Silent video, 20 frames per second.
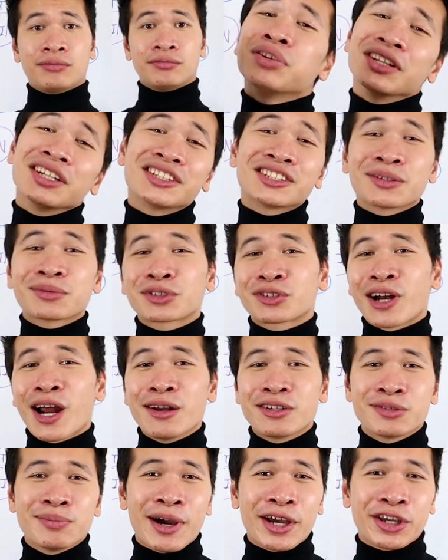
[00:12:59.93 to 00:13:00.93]
Please
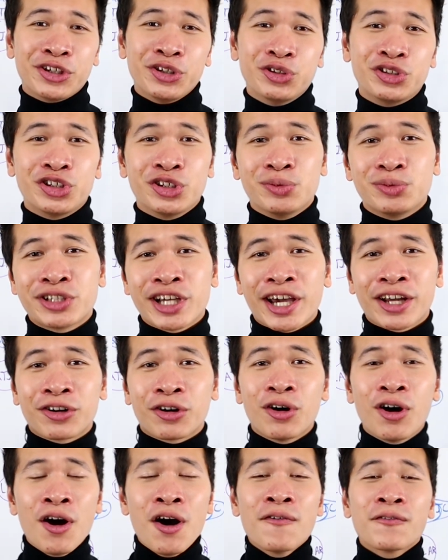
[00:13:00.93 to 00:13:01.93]
subscribe to my YouTube
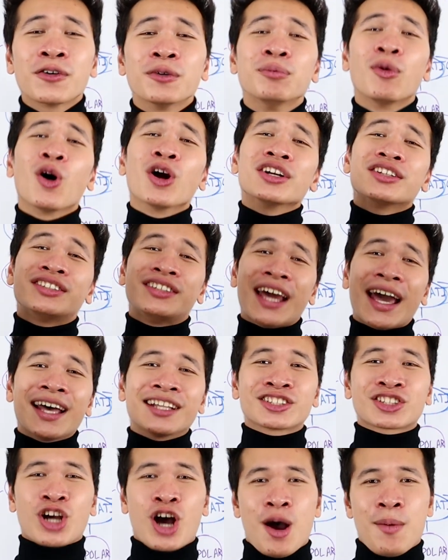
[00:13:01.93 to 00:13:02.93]
channel for more
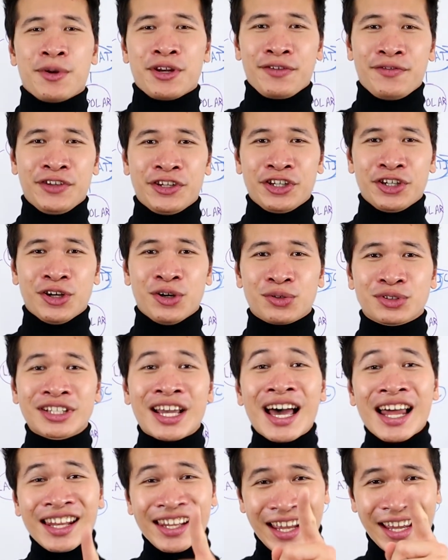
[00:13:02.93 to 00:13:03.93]
dance comedy videos
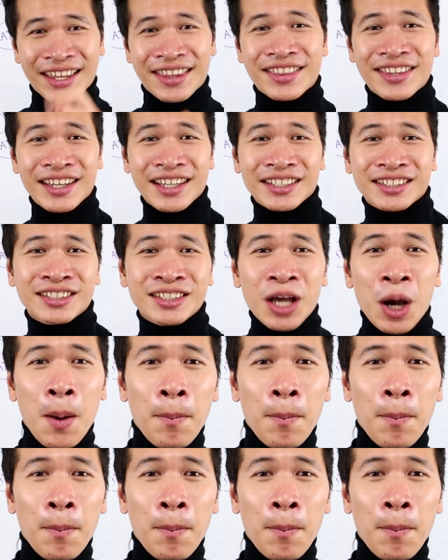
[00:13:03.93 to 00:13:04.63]
like this.